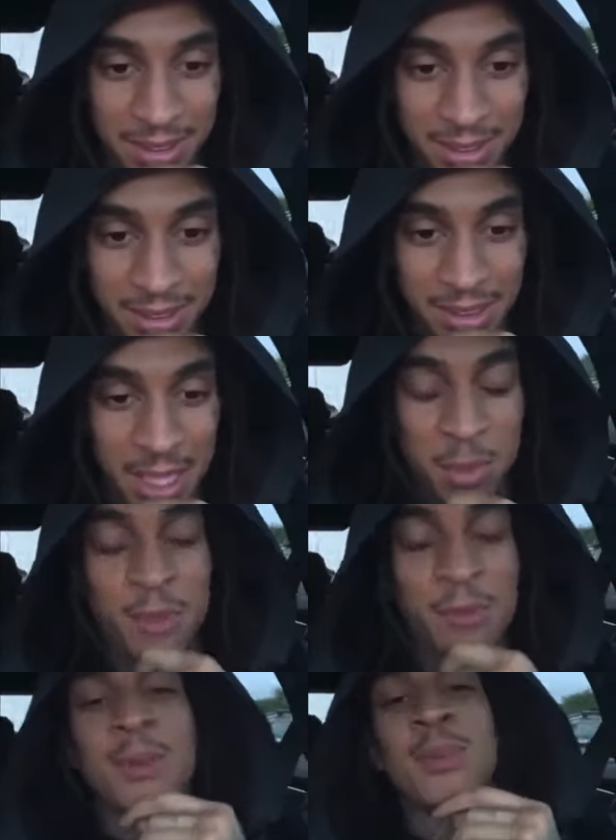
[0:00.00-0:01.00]
I'm not
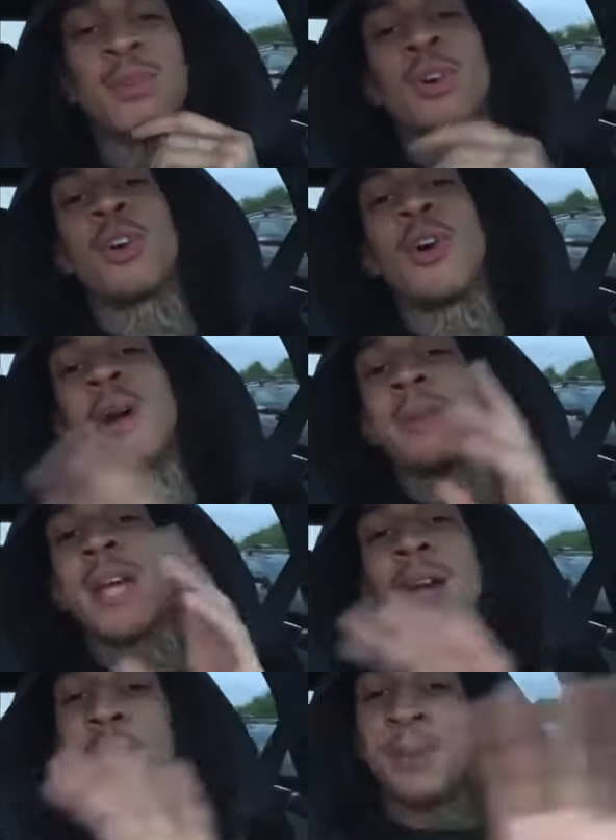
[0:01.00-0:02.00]
from Morocco, I'm
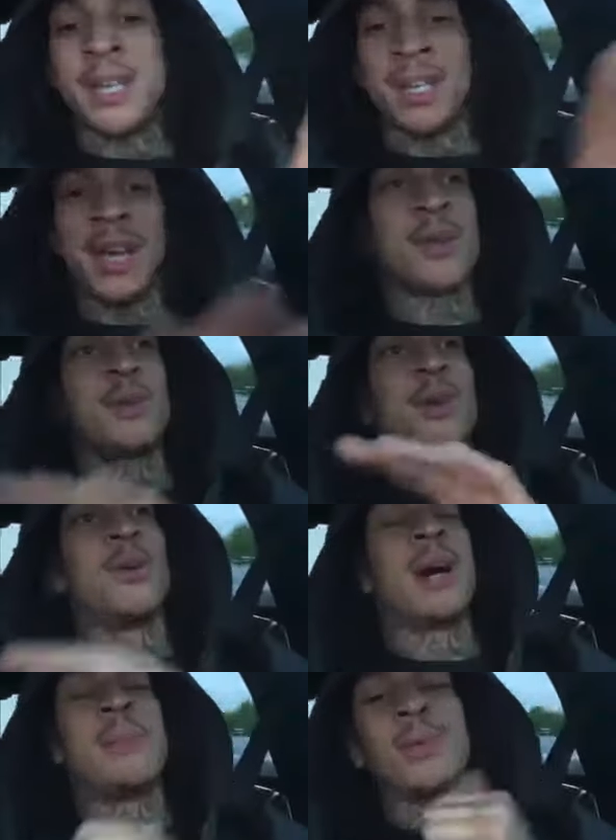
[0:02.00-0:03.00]
Caribbean. I don't know,
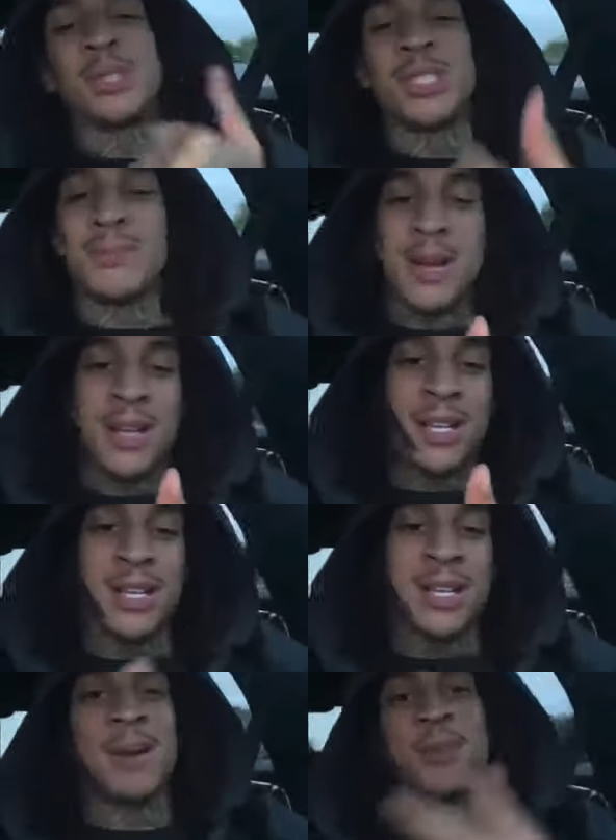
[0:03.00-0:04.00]
I'm not Somalian,
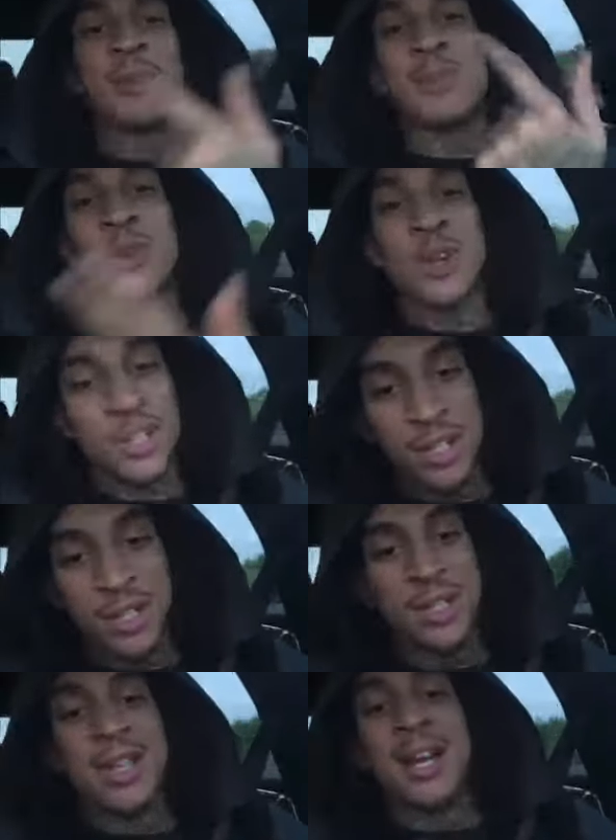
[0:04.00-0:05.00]
I'm not
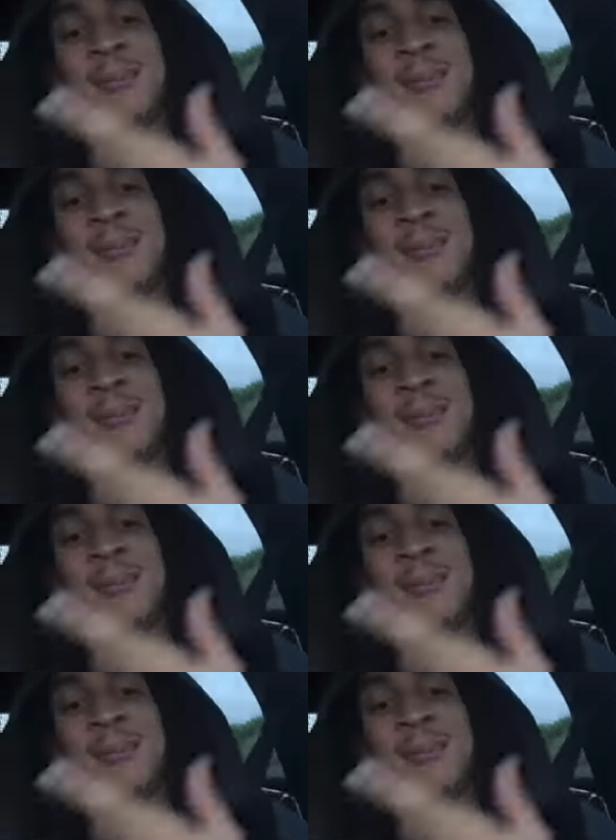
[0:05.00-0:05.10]
Moroccan, I'm not